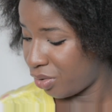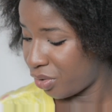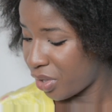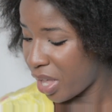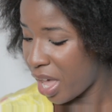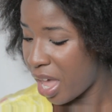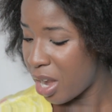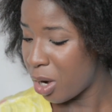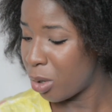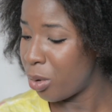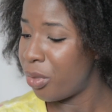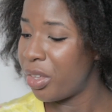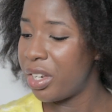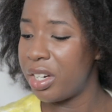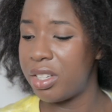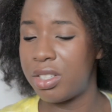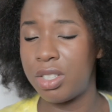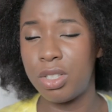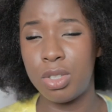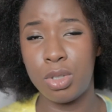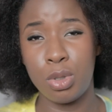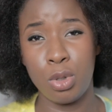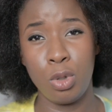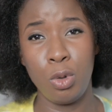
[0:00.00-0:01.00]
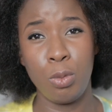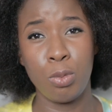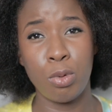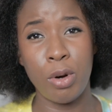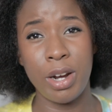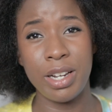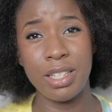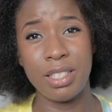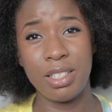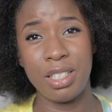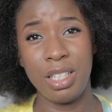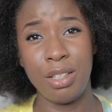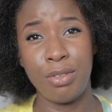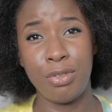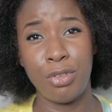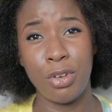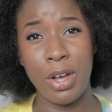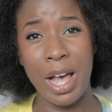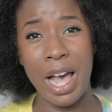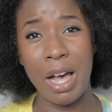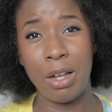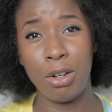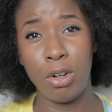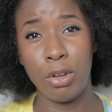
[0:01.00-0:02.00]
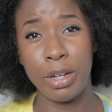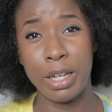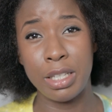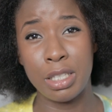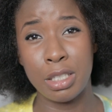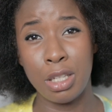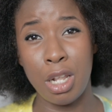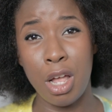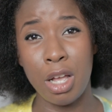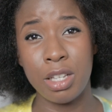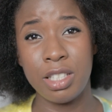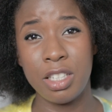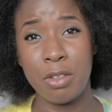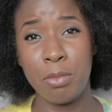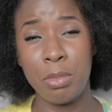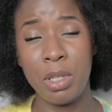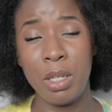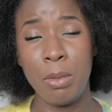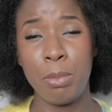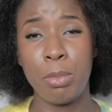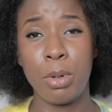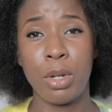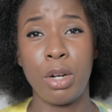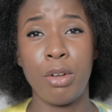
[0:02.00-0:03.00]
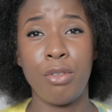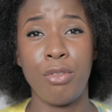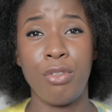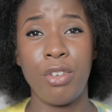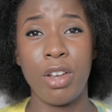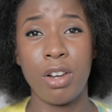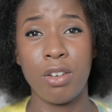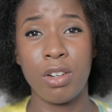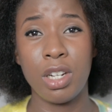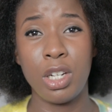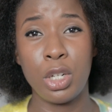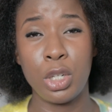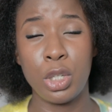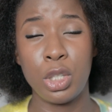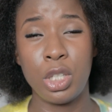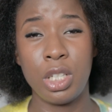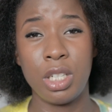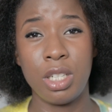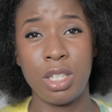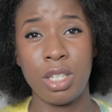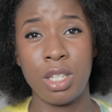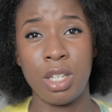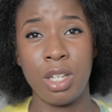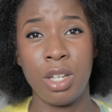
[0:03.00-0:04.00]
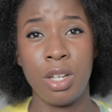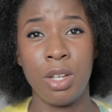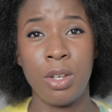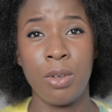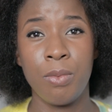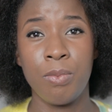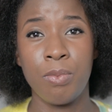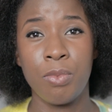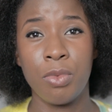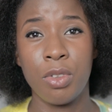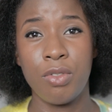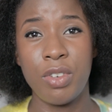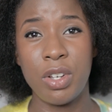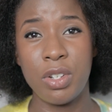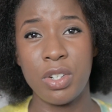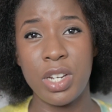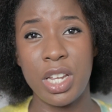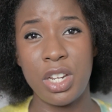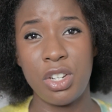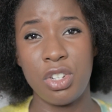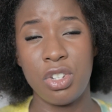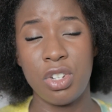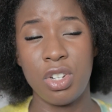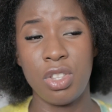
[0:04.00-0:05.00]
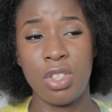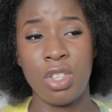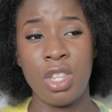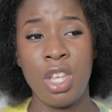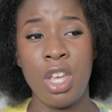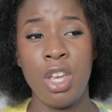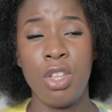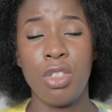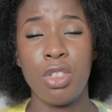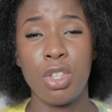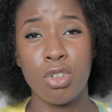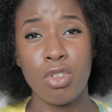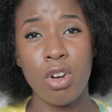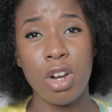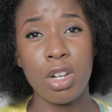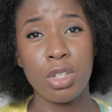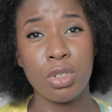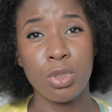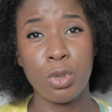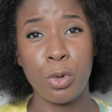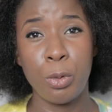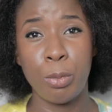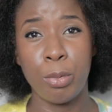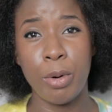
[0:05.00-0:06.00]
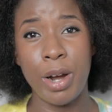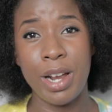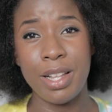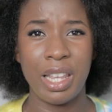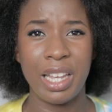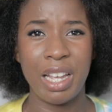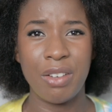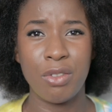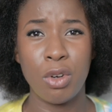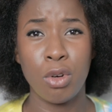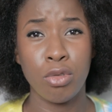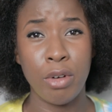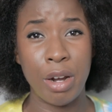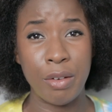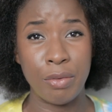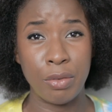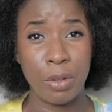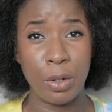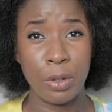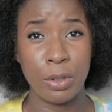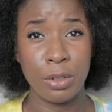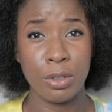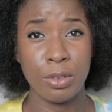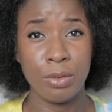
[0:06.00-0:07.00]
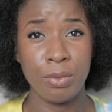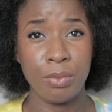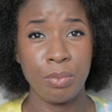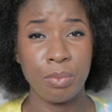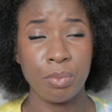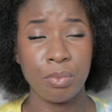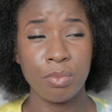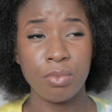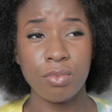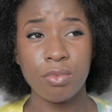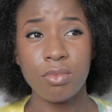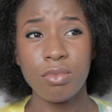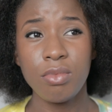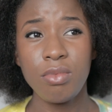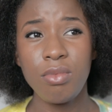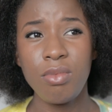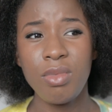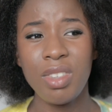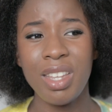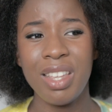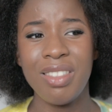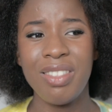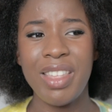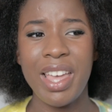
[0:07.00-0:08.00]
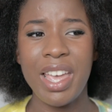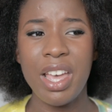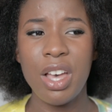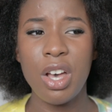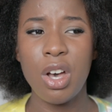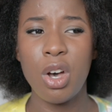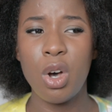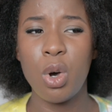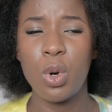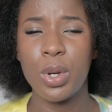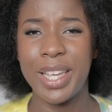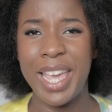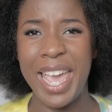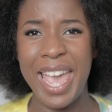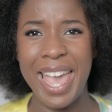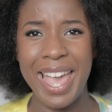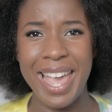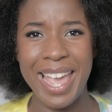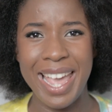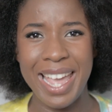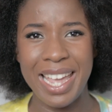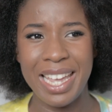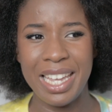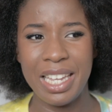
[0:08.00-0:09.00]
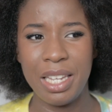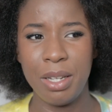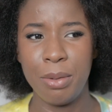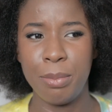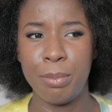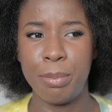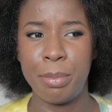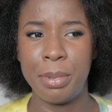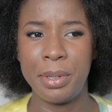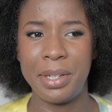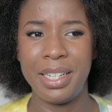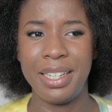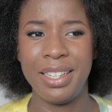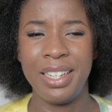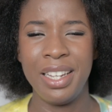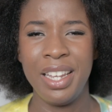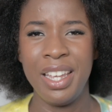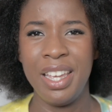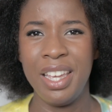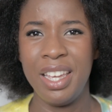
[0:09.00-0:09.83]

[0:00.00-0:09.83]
I don't think this is too pricey for how long it's lasted me, but a very good foundation. The drugstore brand, like I've got Revlon, they are okay, but